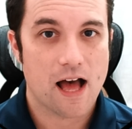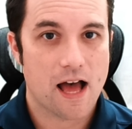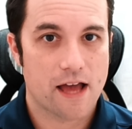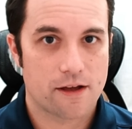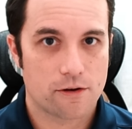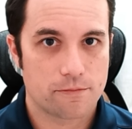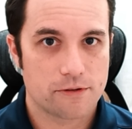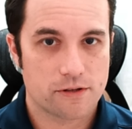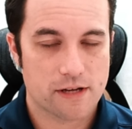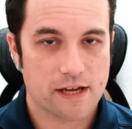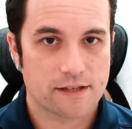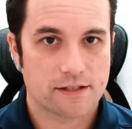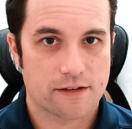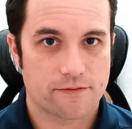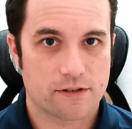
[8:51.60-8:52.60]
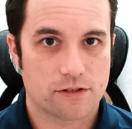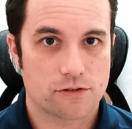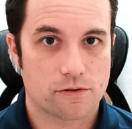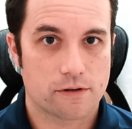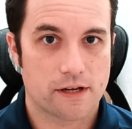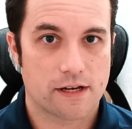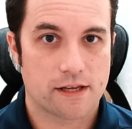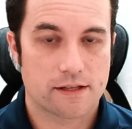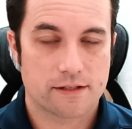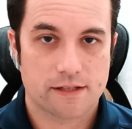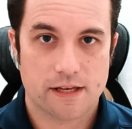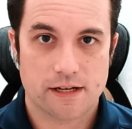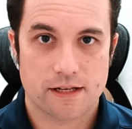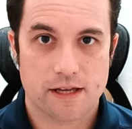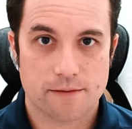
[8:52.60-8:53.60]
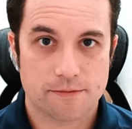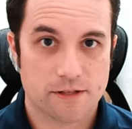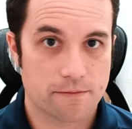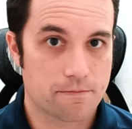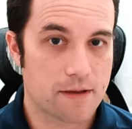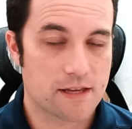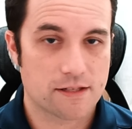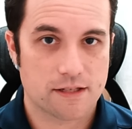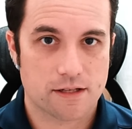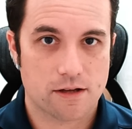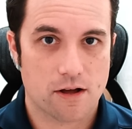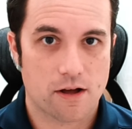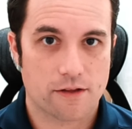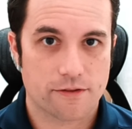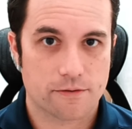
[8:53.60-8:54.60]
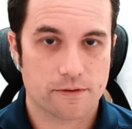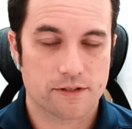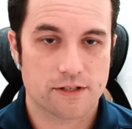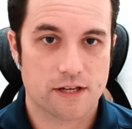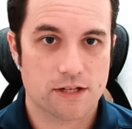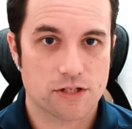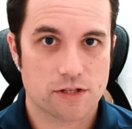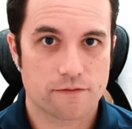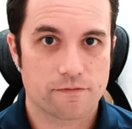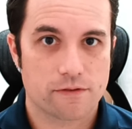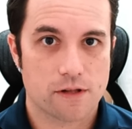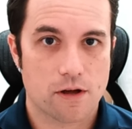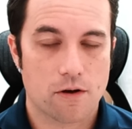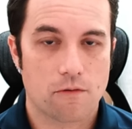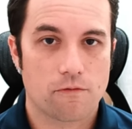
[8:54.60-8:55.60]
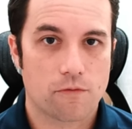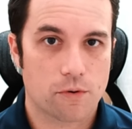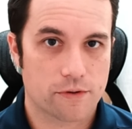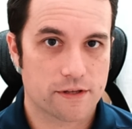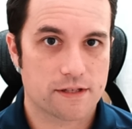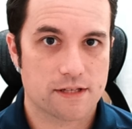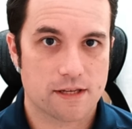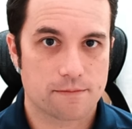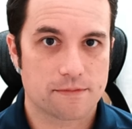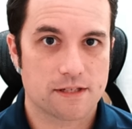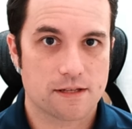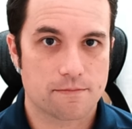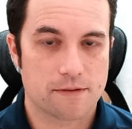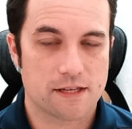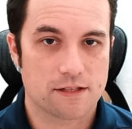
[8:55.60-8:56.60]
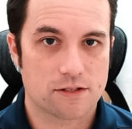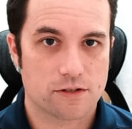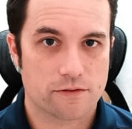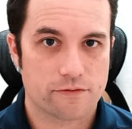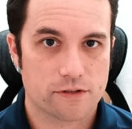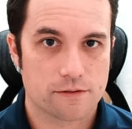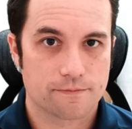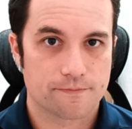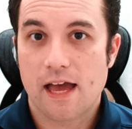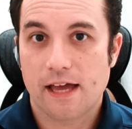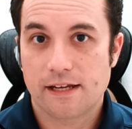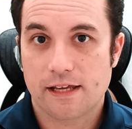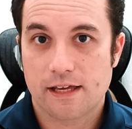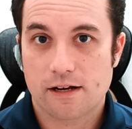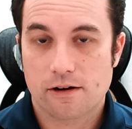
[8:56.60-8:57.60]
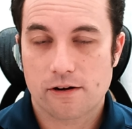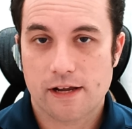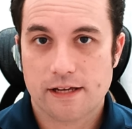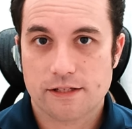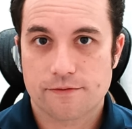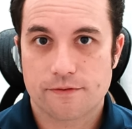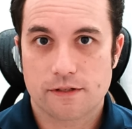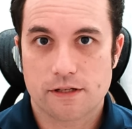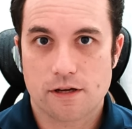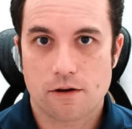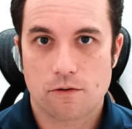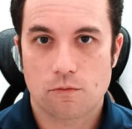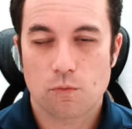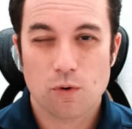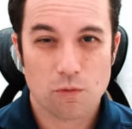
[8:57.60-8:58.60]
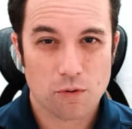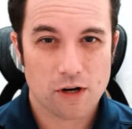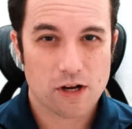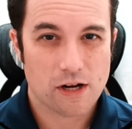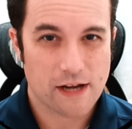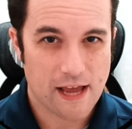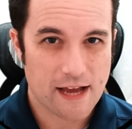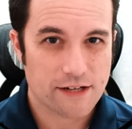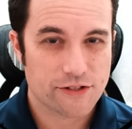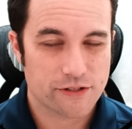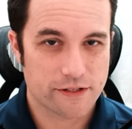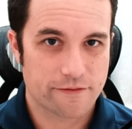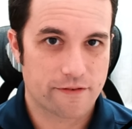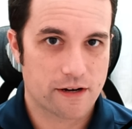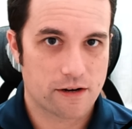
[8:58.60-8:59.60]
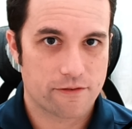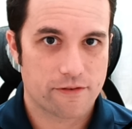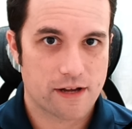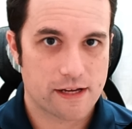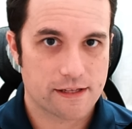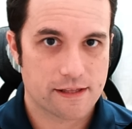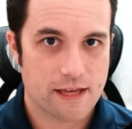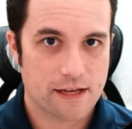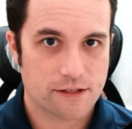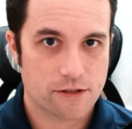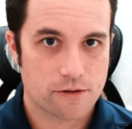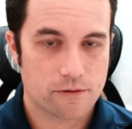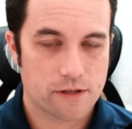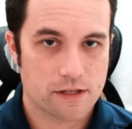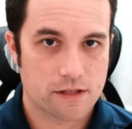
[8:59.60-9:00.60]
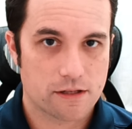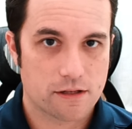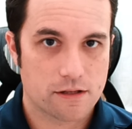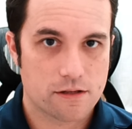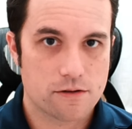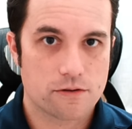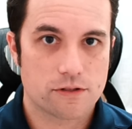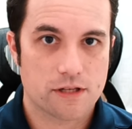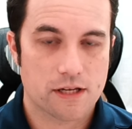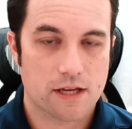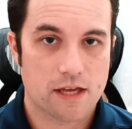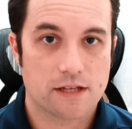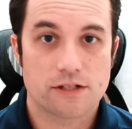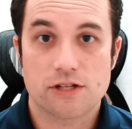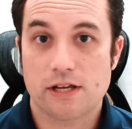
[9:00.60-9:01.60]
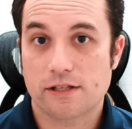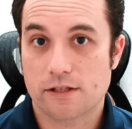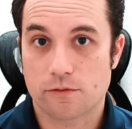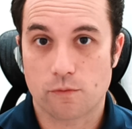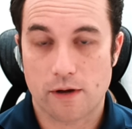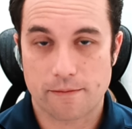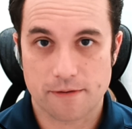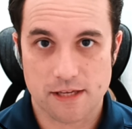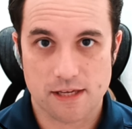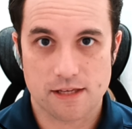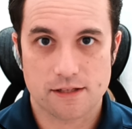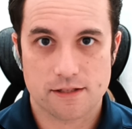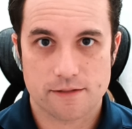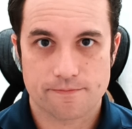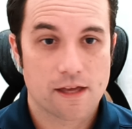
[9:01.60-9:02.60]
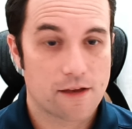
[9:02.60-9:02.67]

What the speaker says: I hope you guys have enjoyed setting up some basic authorization flow for this MCP server. And in our next video, we'll work on actually verifying that token using JSON web keys.